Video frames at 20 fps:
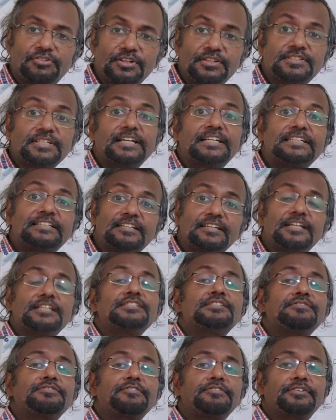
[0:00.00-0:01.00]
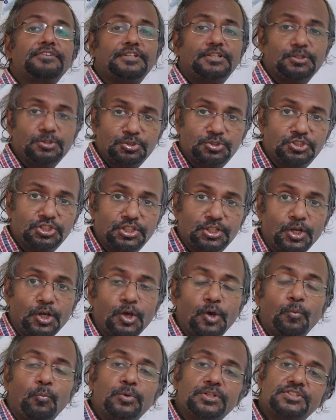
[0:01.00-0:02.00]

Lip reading: creates a transfer energy,